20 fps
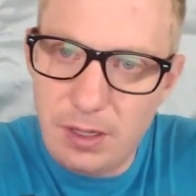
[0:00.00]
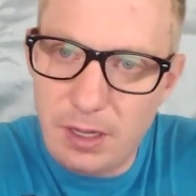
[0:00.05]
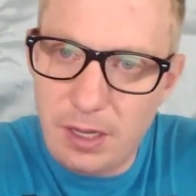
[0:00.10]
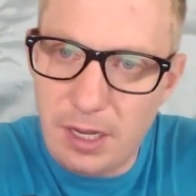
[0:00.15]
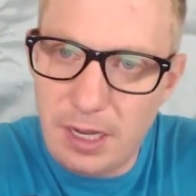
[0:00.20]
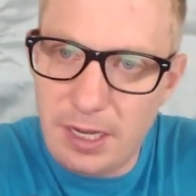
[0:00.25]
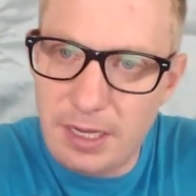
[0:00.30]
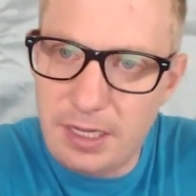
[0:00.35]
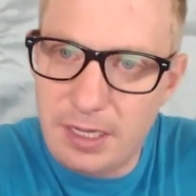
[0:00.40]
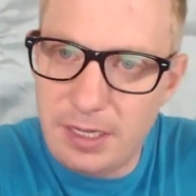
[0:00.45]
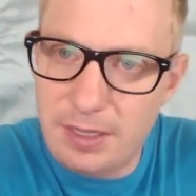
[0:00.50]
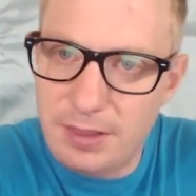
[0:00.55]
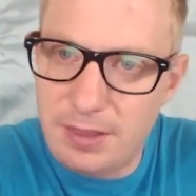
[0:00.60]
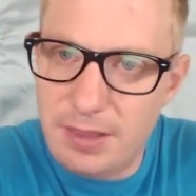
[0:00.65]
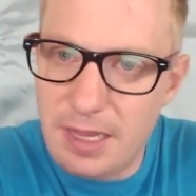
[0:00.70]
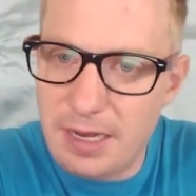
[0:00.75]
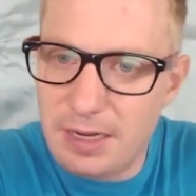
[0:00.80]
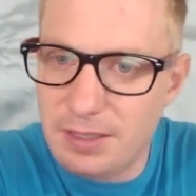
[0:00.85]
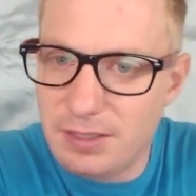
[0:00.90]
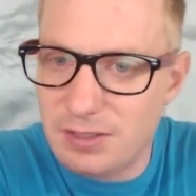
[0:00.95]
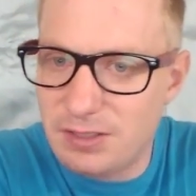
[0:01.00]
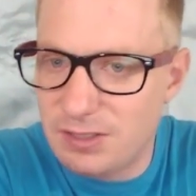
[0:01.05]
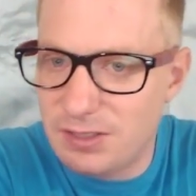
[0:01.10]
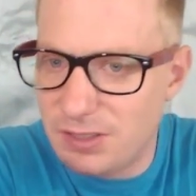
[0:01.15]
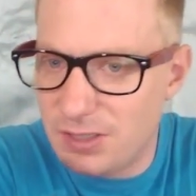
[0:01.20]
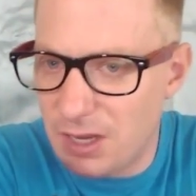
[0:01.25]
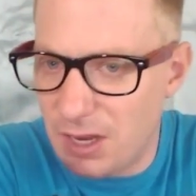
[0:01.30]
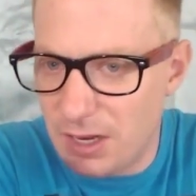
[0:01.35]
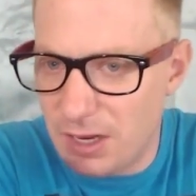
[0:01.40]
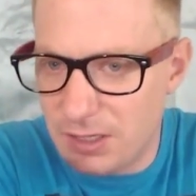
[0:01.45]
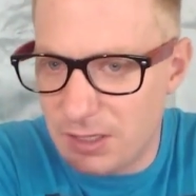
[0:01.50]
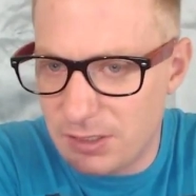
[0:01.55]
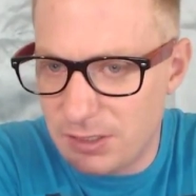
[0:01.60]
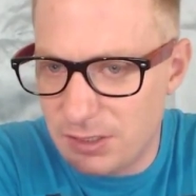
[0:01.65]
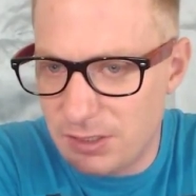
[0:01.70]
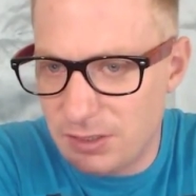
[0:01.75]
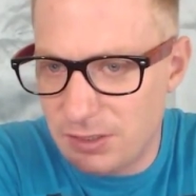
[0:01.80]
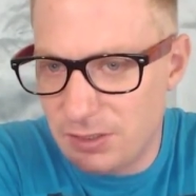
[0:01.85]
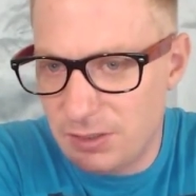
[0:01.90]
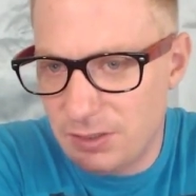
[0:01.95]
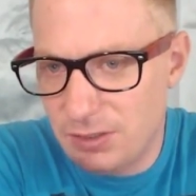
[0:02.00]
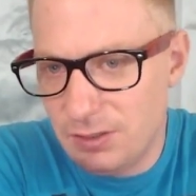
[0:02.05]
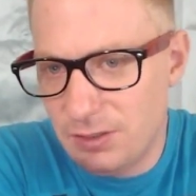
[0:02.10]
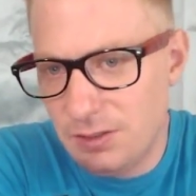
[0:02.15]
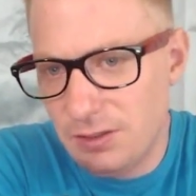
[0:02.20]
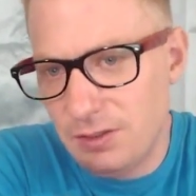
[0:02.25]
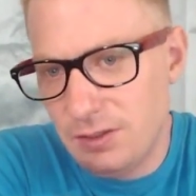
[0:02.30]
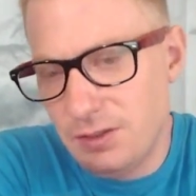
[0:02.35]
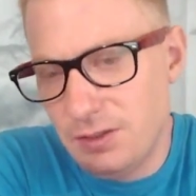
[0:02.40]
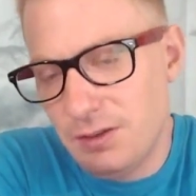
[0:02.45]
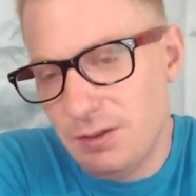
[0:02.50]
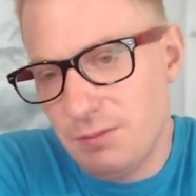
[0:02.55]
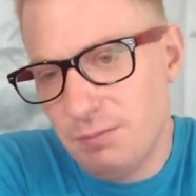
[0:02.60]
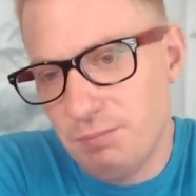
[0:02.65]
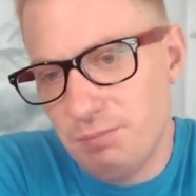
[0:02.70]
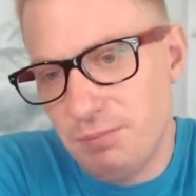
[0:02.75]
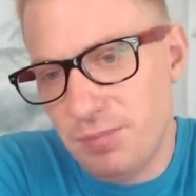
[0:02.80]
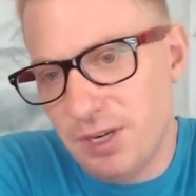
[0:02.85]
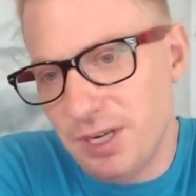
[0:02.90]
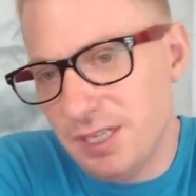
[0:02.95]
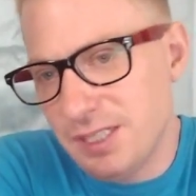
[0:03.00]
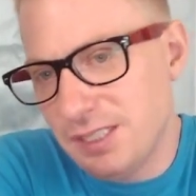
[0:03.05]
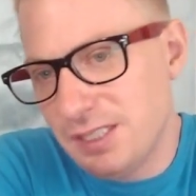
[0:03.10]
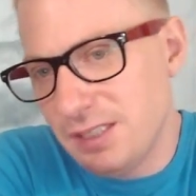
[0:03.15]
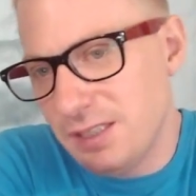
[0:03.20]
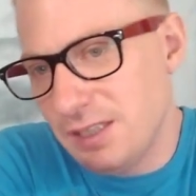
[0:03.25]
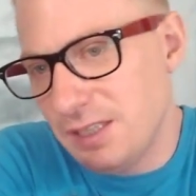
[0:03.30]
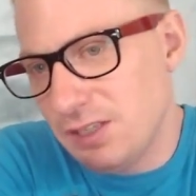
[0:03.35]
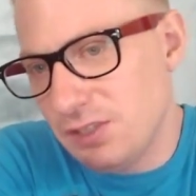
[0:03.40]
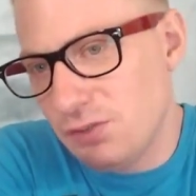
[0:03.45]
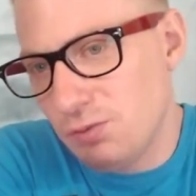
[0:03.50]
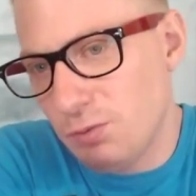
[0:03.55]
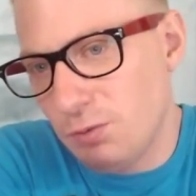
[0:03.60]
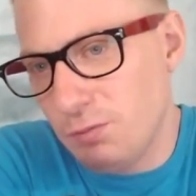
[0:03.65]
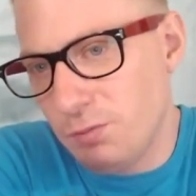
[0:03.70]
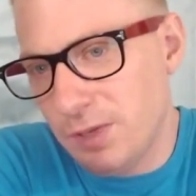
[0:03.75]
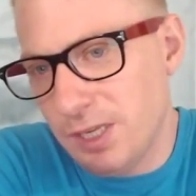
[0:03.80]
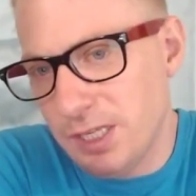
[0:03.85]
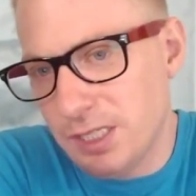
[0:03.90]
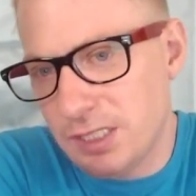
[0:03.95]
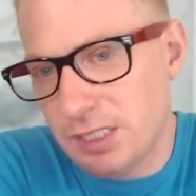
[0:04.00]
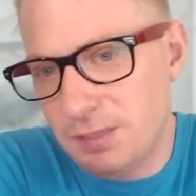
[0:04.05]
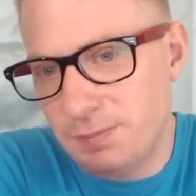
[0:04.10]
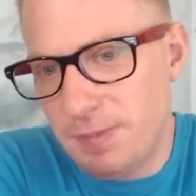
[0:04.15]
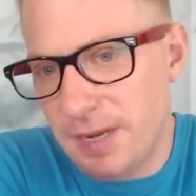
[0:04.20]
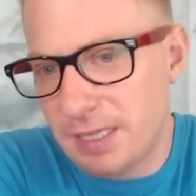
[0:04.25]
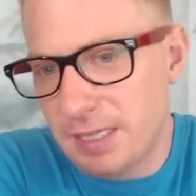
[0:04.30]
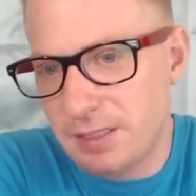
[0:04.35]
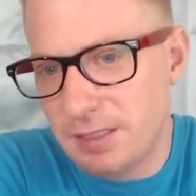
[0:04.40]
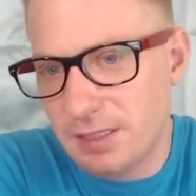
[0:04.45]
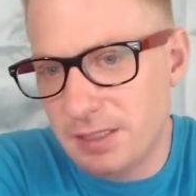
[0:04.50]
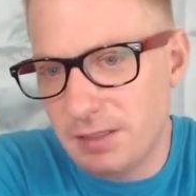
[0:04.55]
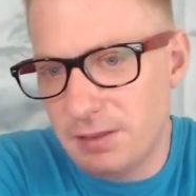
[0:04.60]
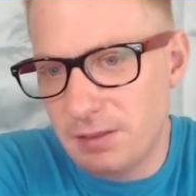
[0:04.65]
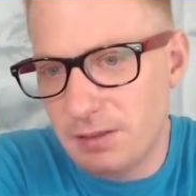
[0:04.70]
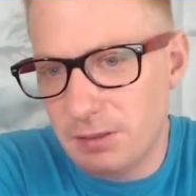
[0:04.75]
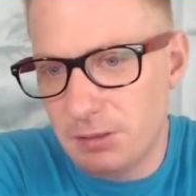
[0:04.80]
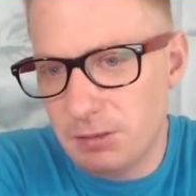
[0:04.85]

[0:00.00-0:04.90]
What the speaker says: I get that it sucks, but isn't this what we expected?